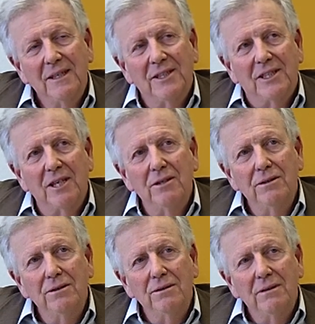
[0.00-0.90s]

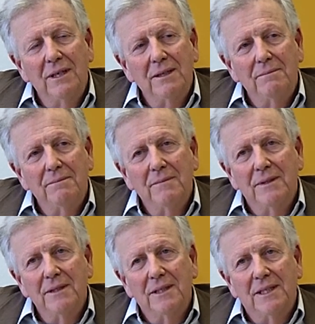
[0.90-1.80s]
So,
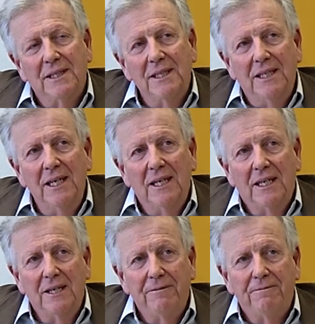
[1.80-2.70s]
City
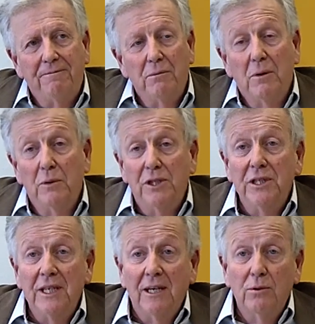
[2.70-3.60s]
Life, which
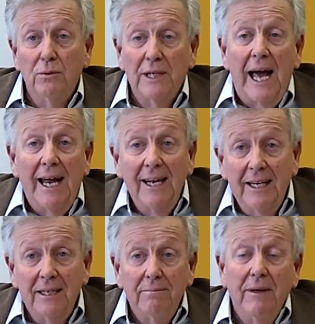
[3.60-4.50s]
is now called
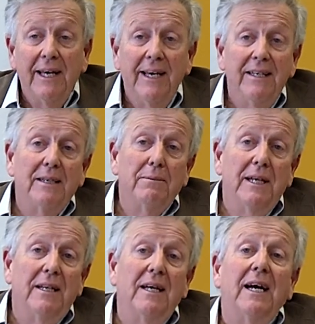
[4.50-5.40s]
ALLIA,
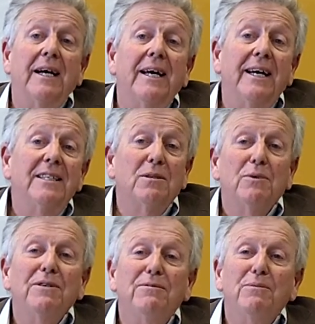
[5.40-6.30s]
ALLIA, it's a
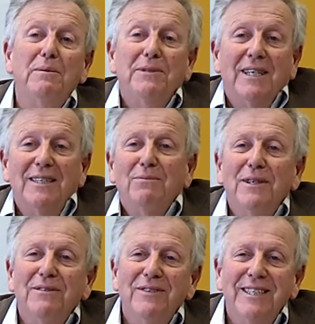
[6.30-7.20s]
wonderful website, it's
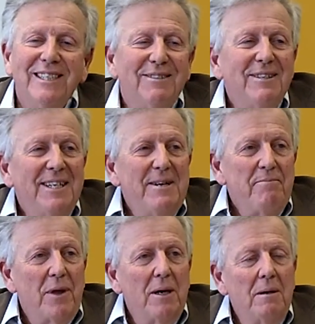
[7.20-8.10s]
worth a visit.
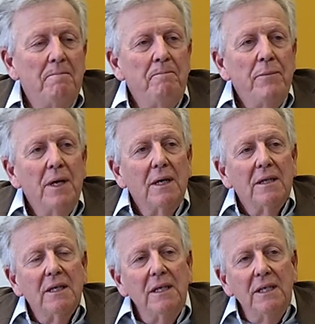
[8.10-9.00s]

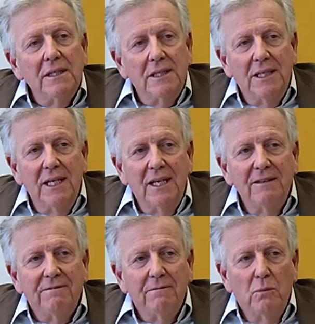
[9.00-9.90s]
The City
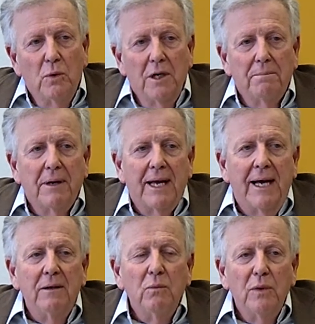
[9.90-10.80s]
Life work
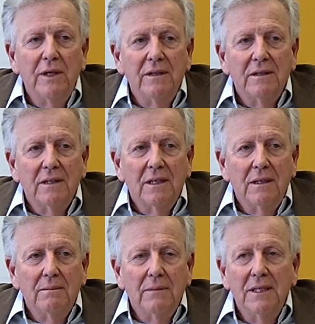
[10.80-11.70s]
began with
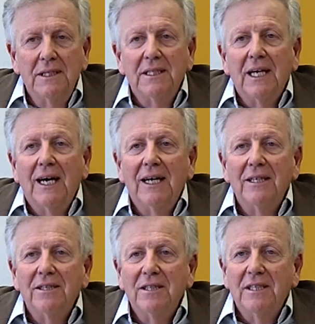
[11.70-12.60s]
a
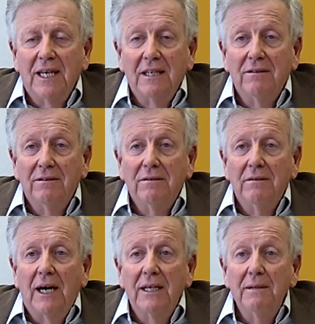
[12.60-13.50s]
desire to
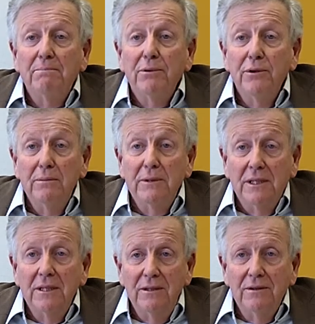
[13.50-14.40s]
tackle
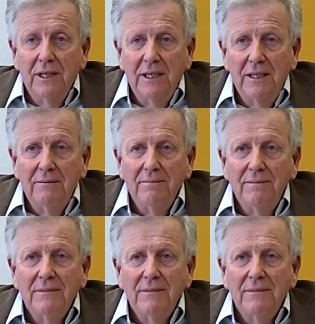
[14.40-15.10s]
unemployment in the UK.